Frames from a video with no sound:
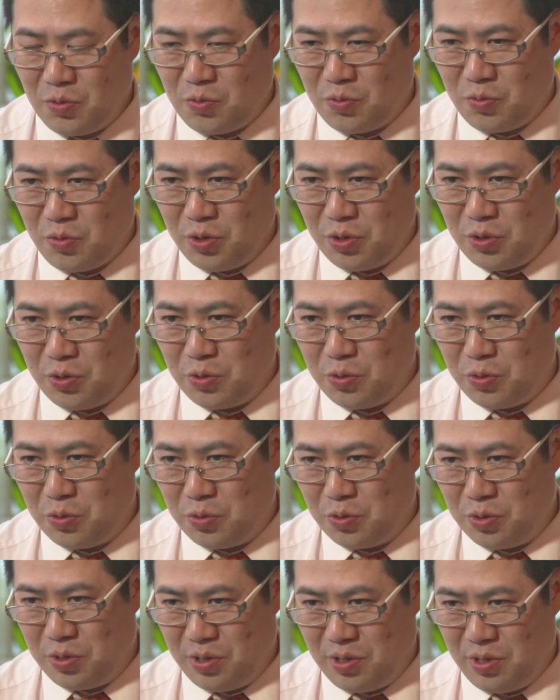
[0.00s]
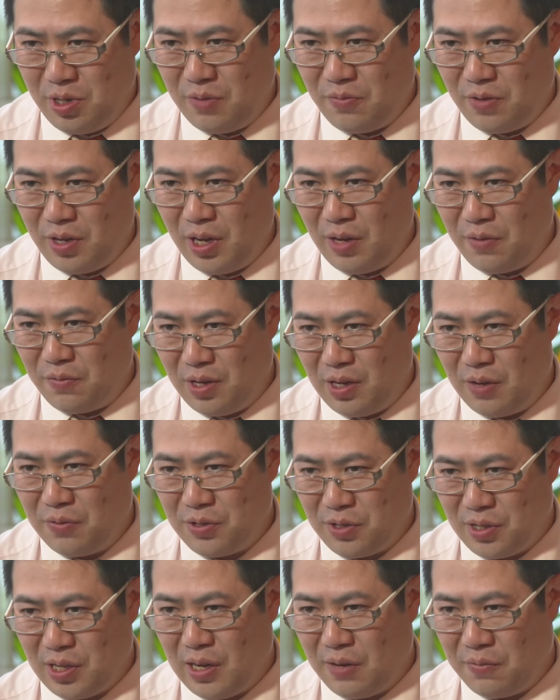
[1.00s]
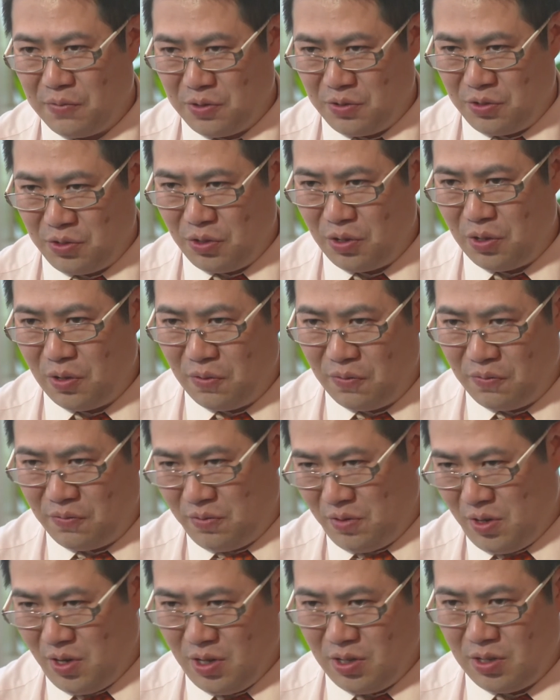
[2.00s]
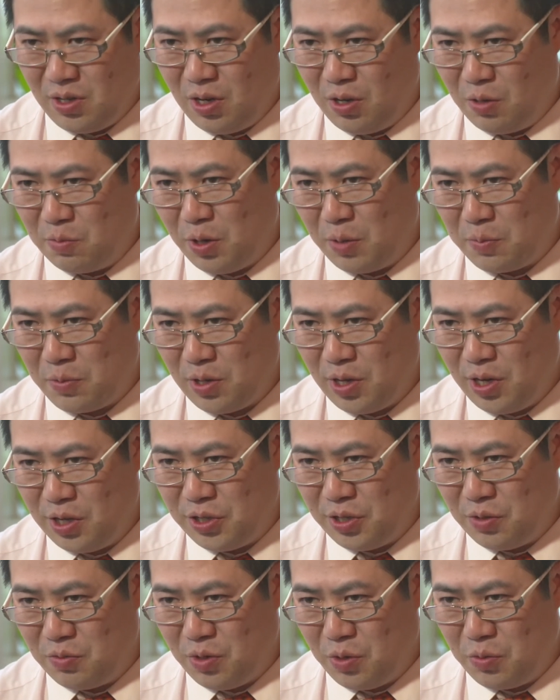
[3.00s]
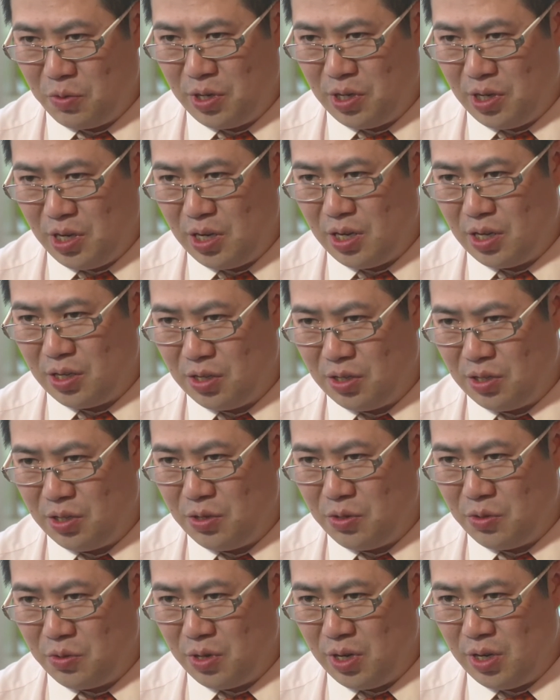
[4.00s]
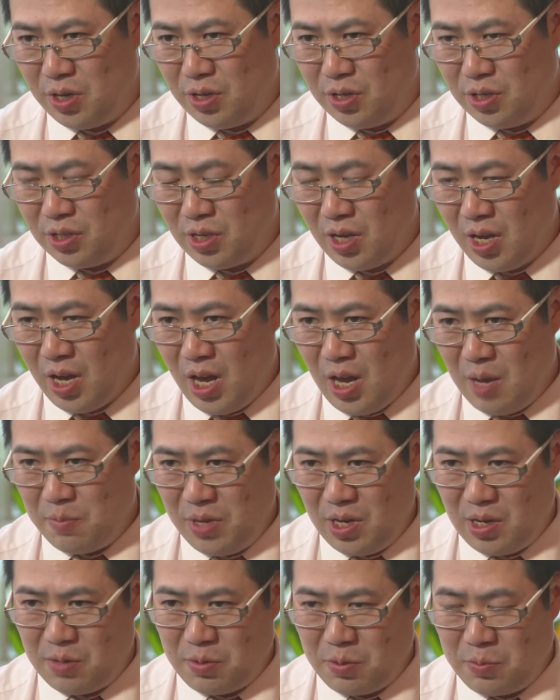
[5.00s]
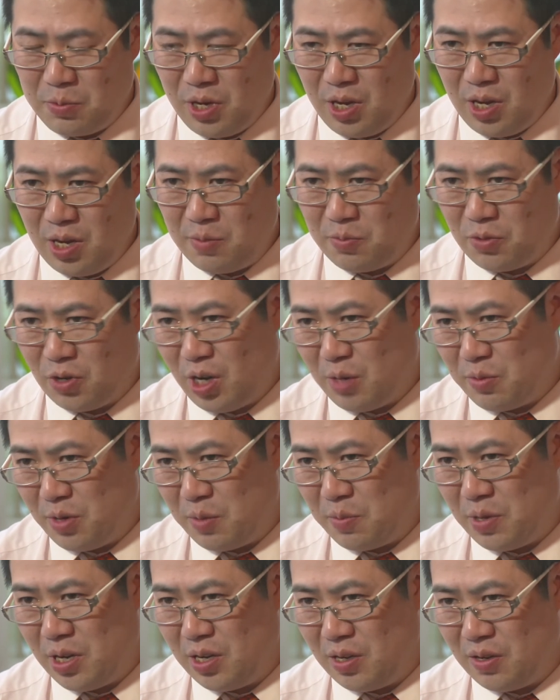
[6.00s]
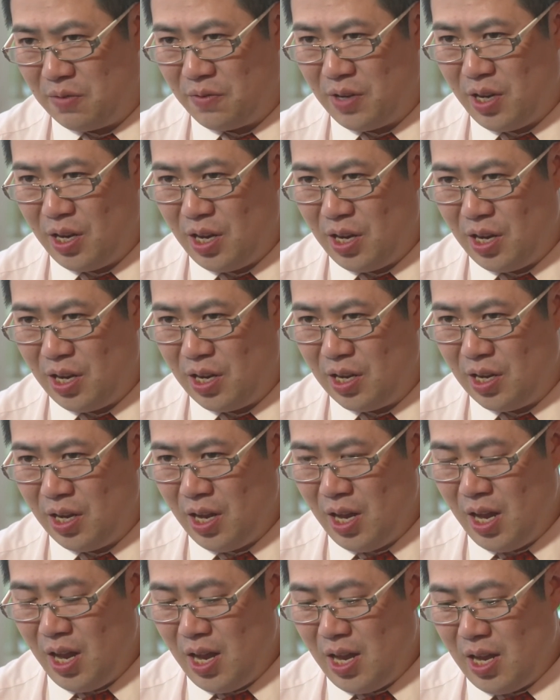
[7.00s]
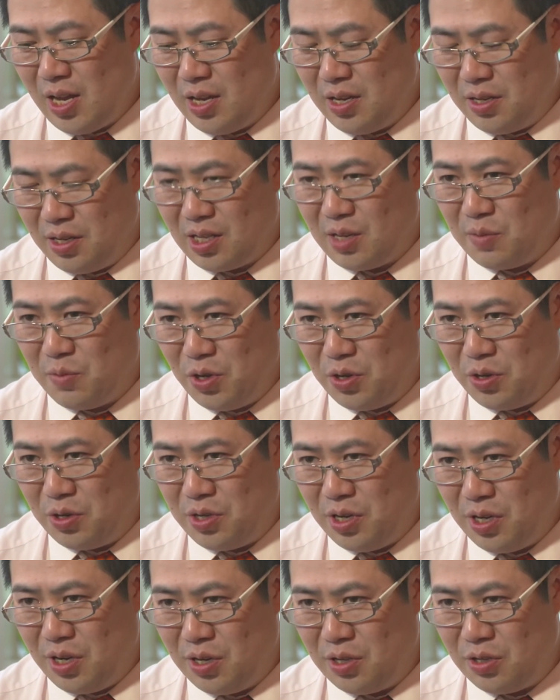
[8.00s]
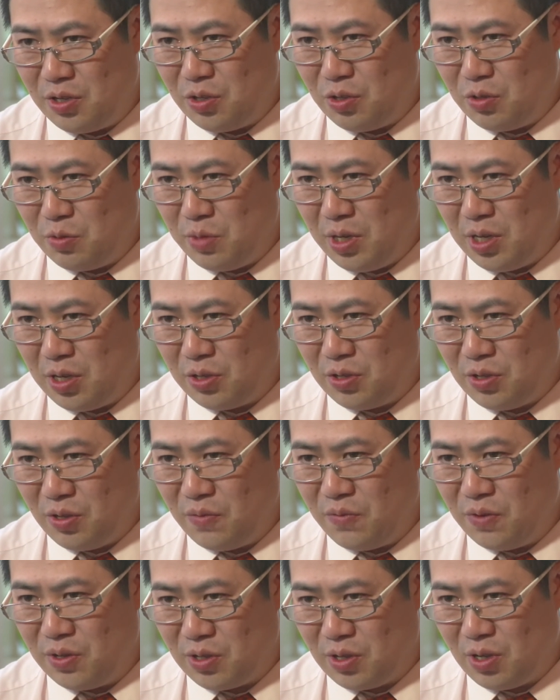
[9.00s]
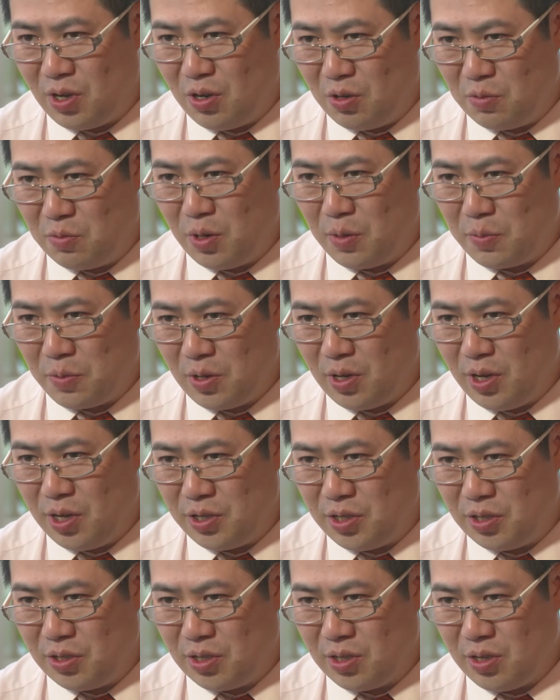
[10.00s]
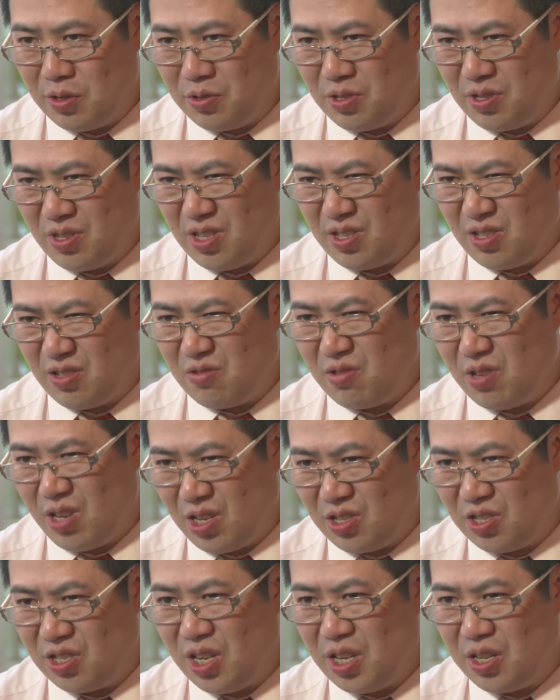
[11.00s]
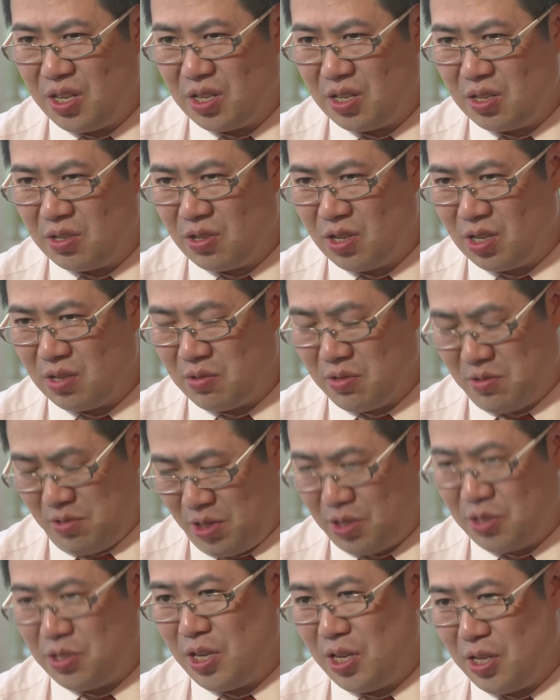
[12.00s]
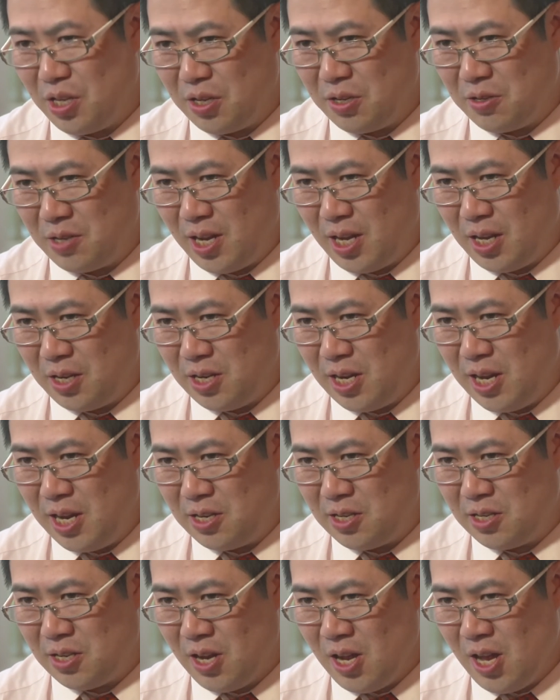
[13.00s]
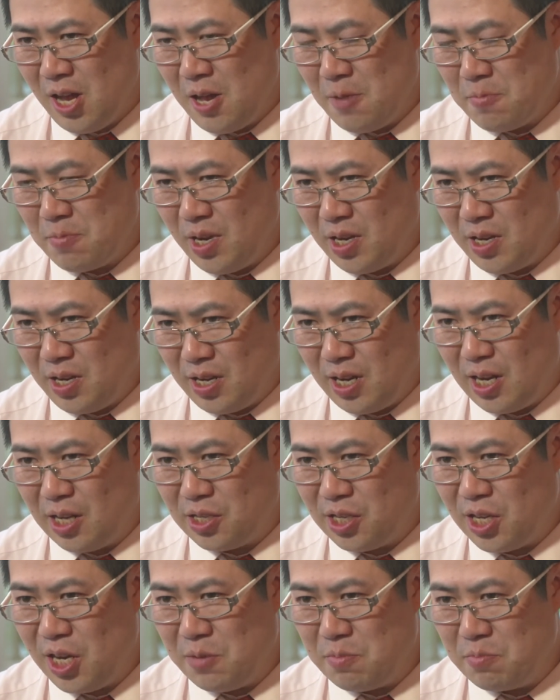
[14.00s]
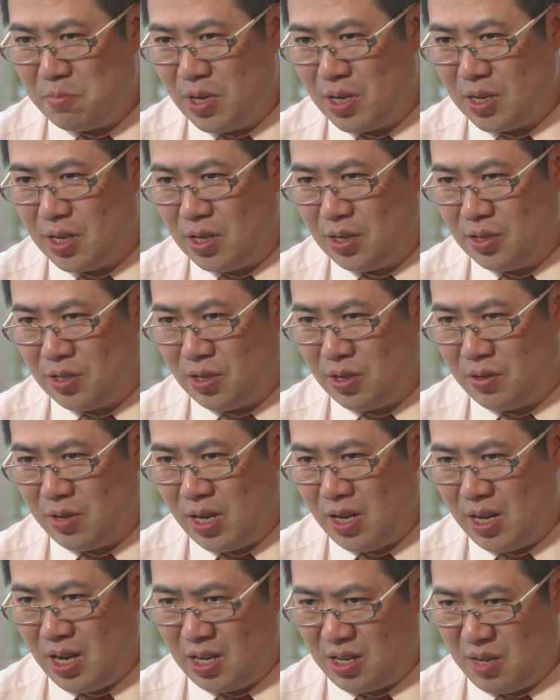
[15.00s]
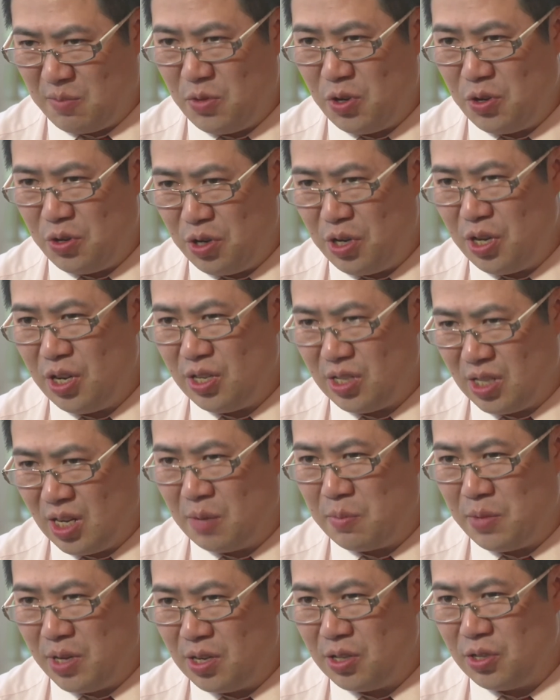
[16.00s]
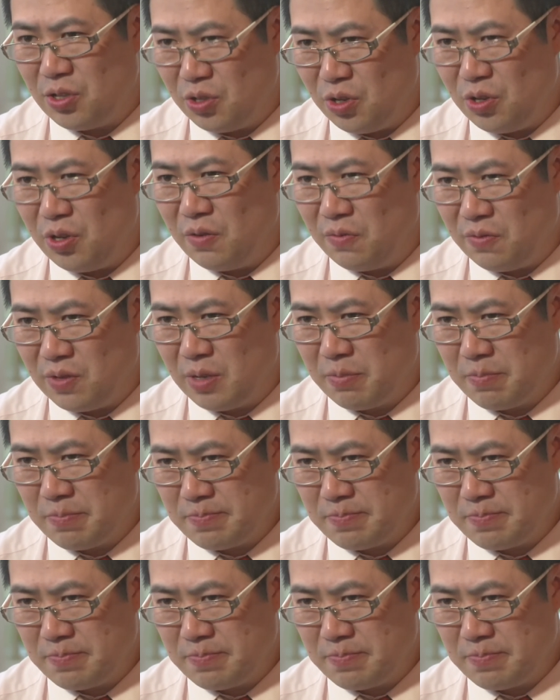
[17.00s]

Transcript: will never have enough staff to serve the whole population. What we're needing to do is better prepare primary palliative care in the community to better service the whole population. So it's just extending our net, making our team bigger so that our communities are better served.